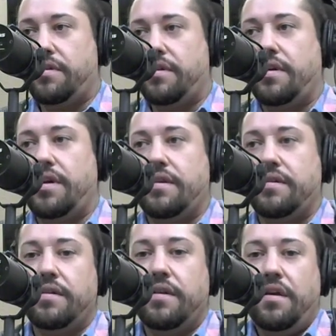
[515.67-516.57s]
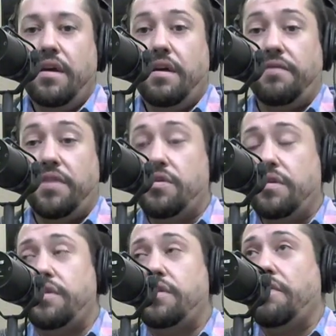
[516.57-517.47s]
And
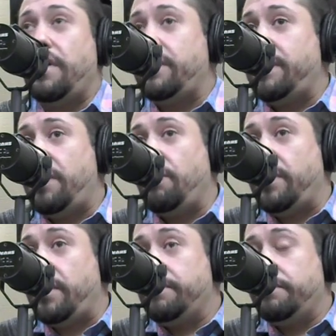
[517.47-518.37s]
eventually she grinded that away.